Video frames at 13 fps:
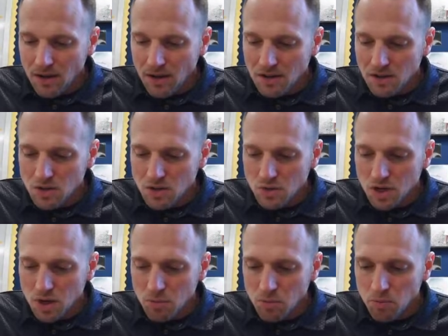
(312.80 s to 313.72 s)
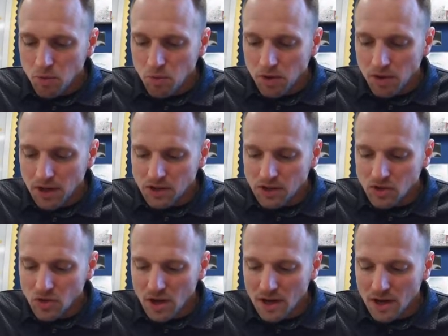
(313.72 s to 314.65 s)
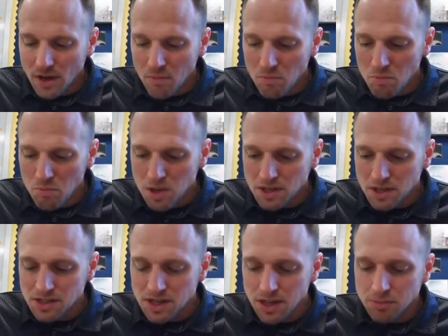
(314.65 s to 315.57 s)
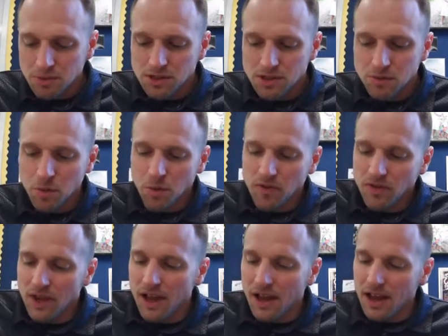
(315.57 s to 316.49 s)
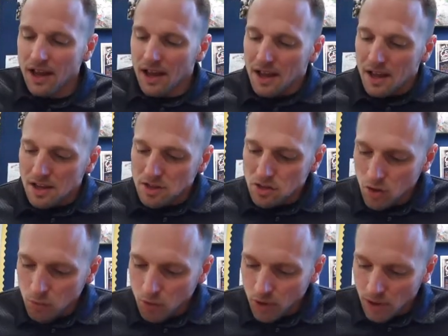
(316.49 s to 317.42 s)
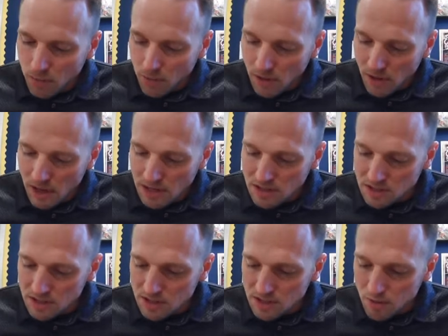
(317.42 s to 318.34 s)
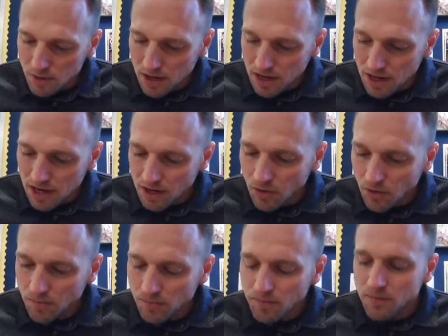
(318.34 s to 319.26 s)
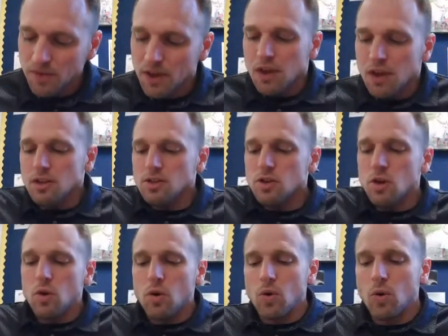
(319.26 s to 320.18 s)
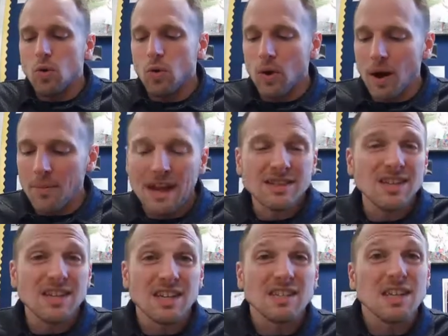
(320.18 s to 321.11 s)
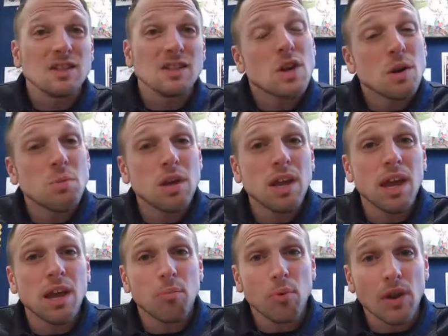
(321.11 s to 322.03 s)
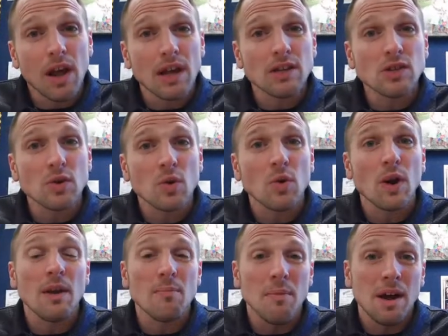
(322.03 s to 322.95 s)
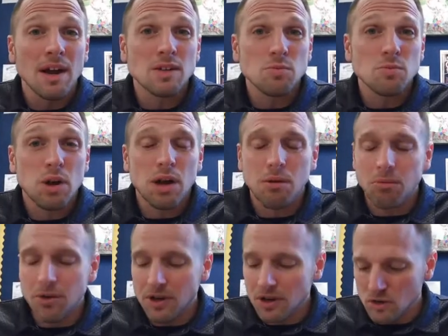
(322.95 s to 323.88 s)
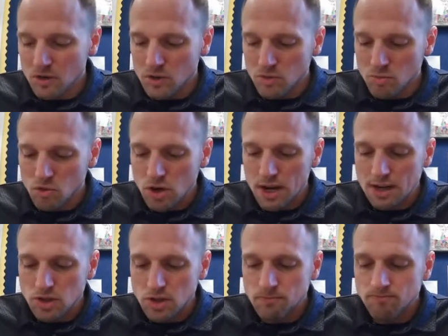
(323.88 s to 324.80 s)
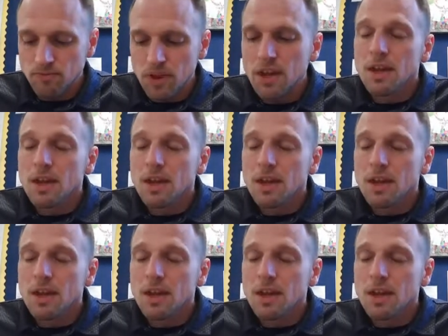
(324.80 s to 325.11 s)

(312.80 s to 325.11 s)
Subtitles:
Let's do a couple more. Let's try to mix it up and see what we've got. So put a plus in the right angle. So I'm asking you, is this going to be a plus or a minus problem? Addition or subtraction?